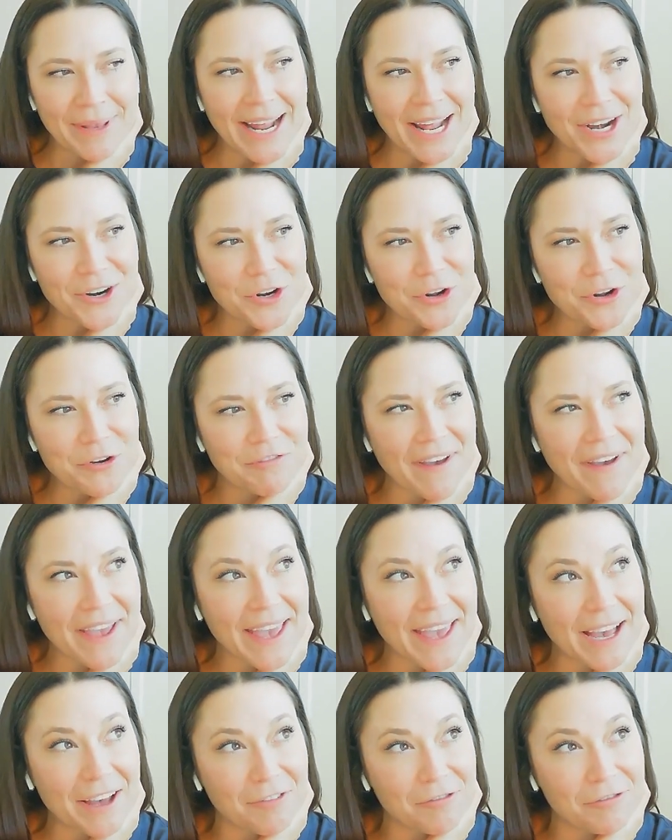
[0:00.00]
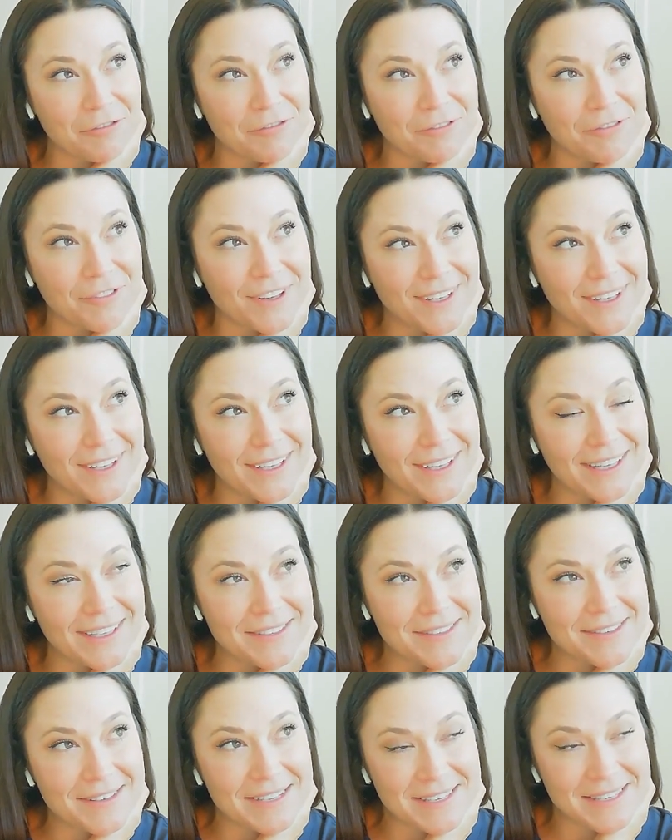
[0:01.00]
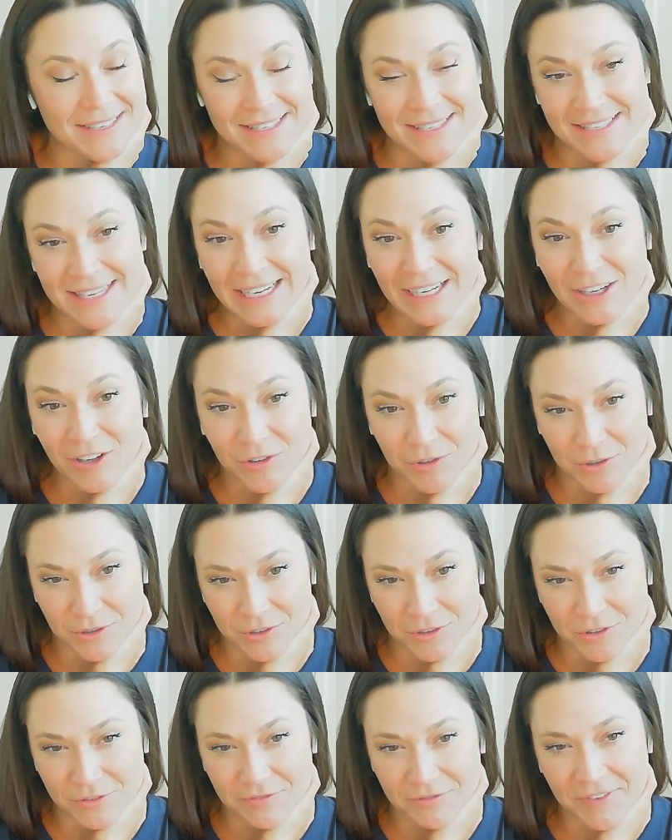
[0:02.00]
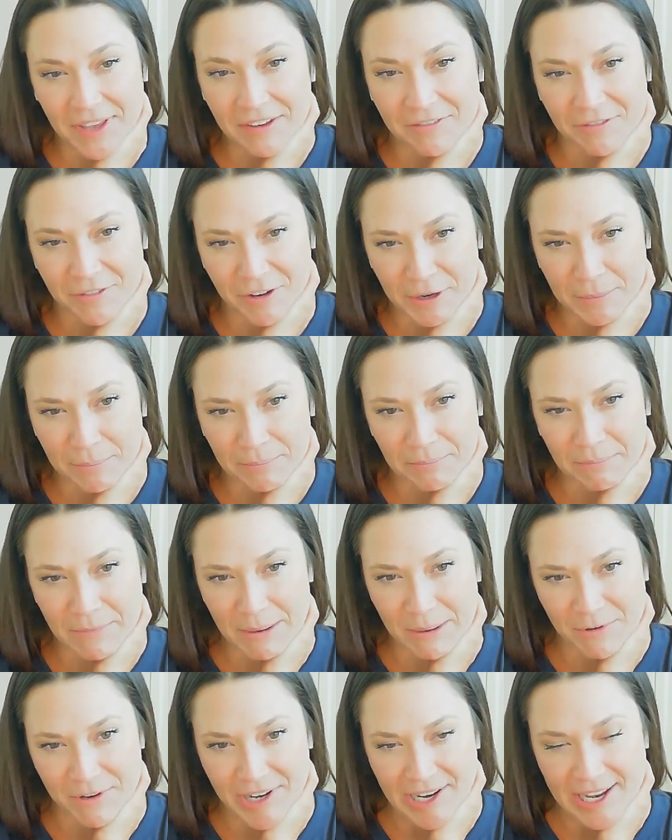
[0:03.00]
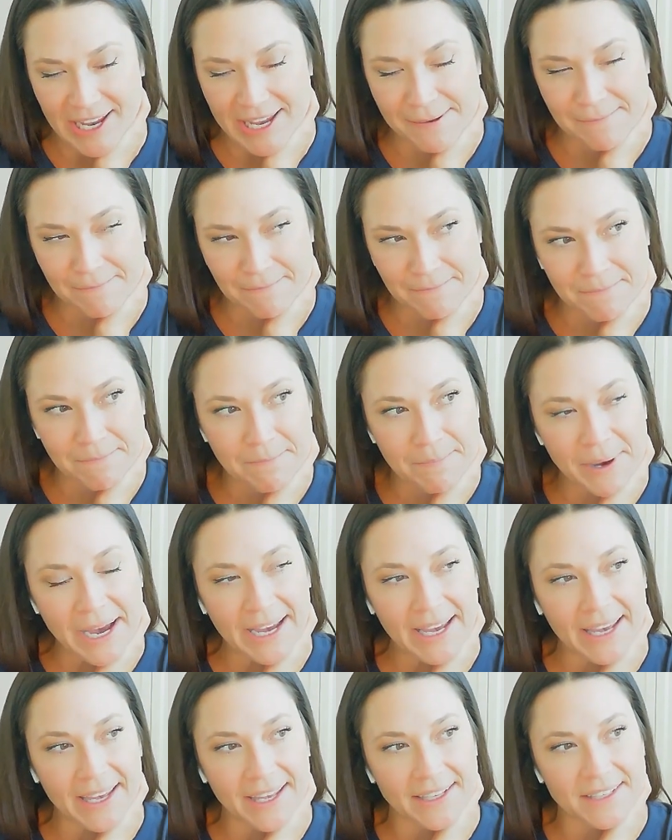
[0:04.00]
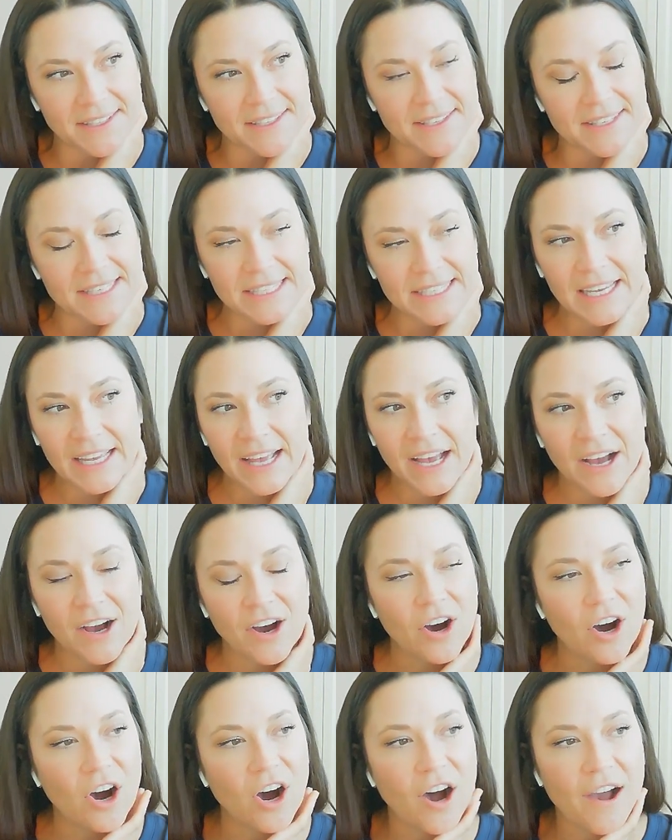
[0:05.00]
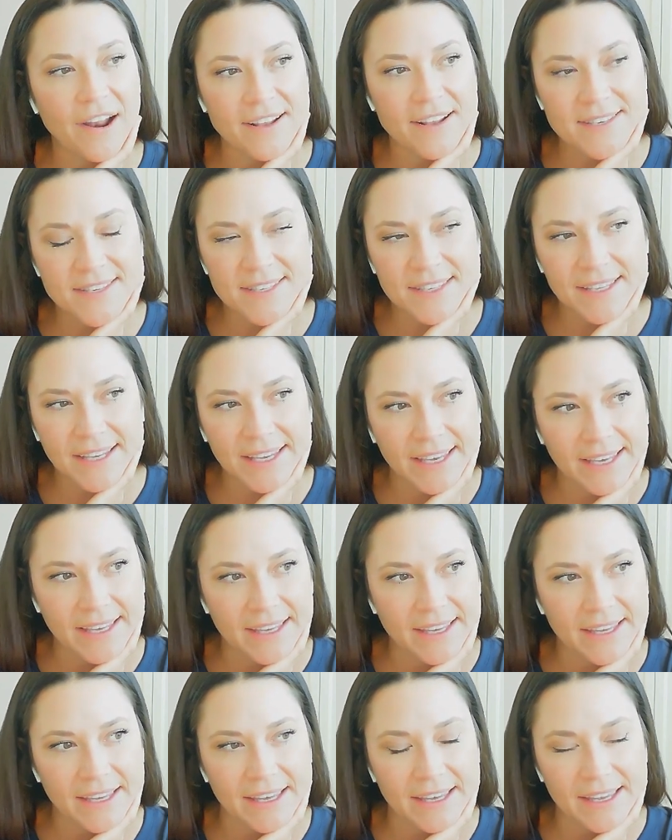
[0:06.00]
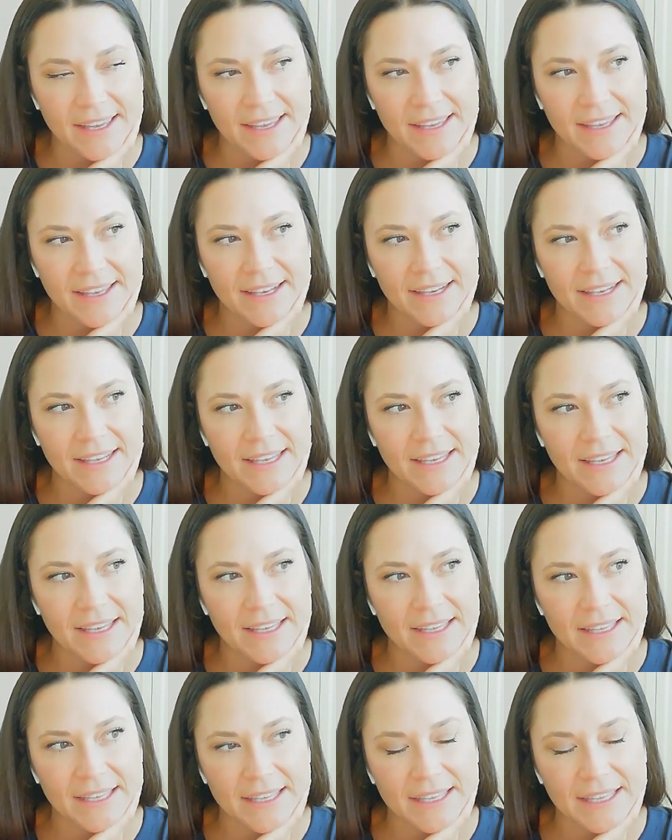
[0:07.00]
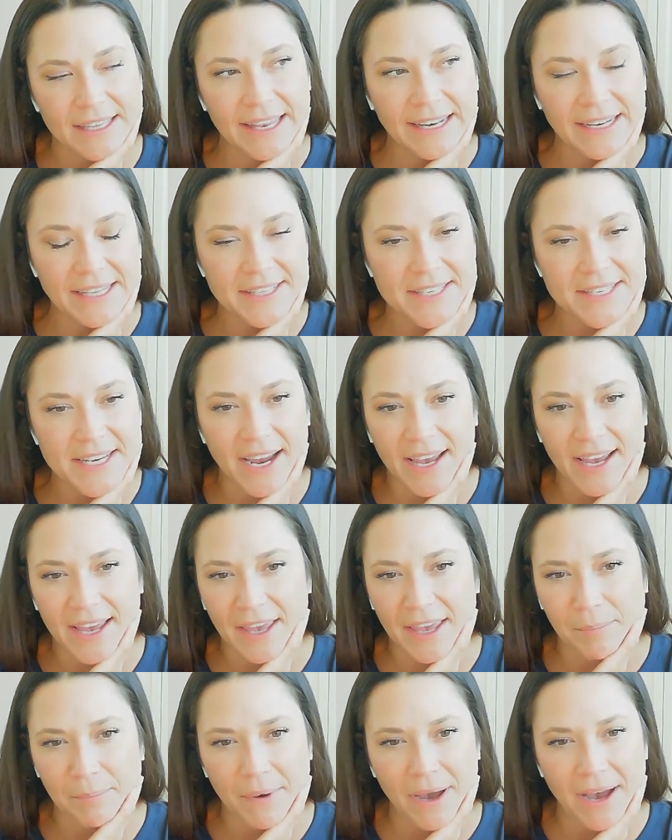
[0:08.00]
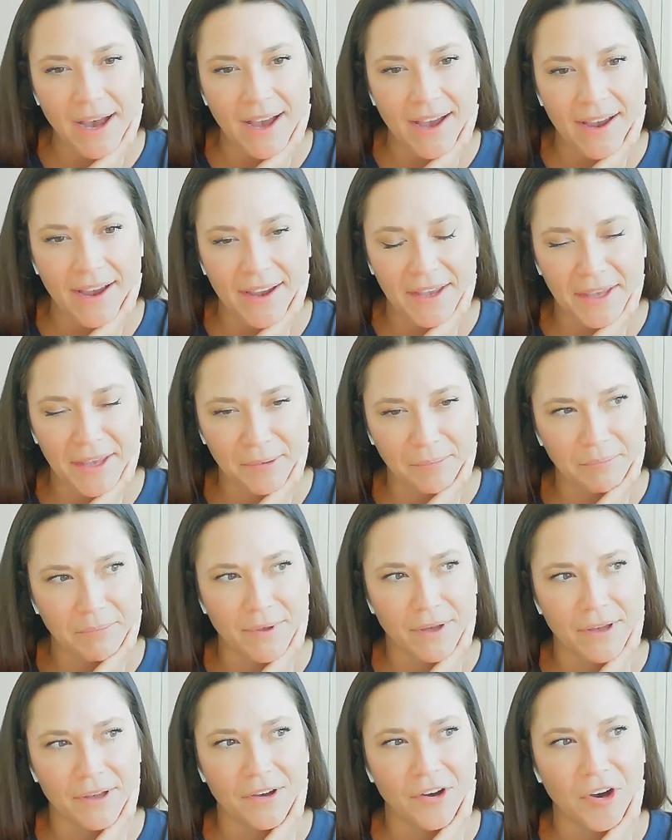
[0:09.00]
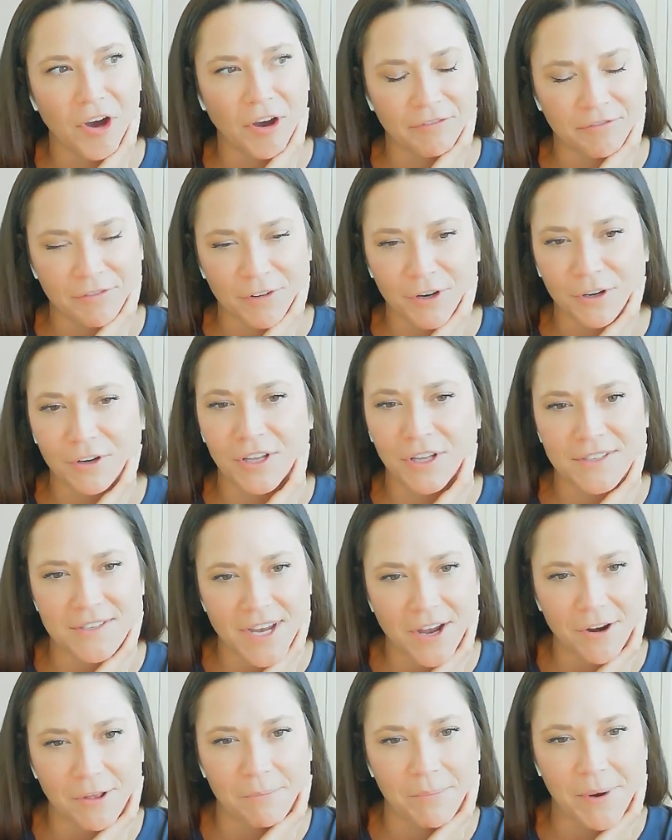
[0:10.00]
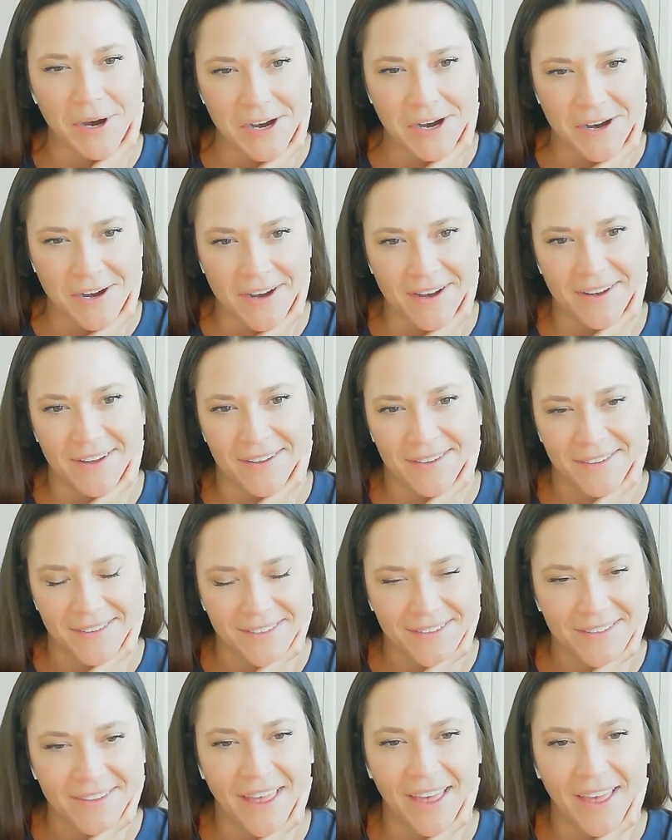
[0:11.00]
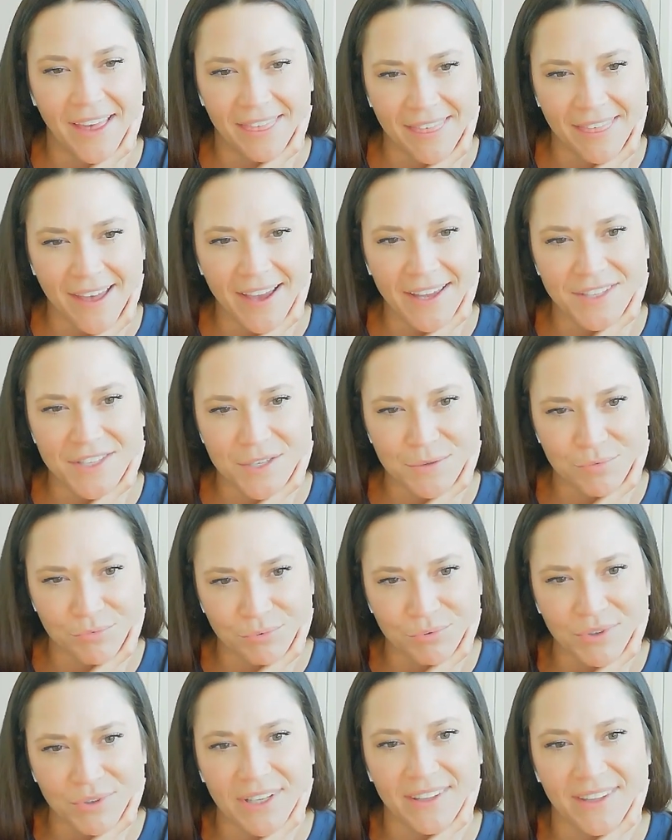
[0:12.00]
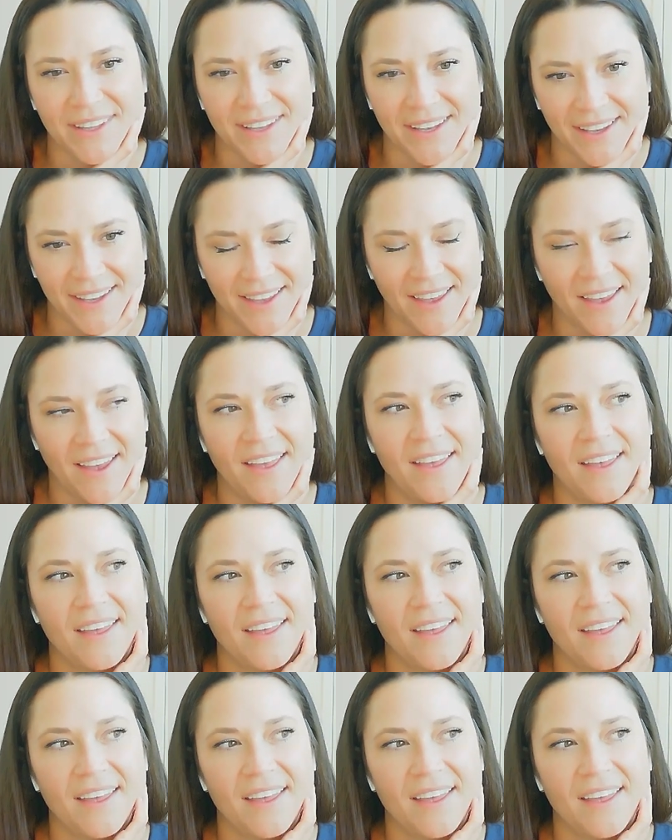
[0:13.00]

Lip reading: I don't know if I have a single favorite memory, but honestly, anytime I'm off roading down in Baja, like that's really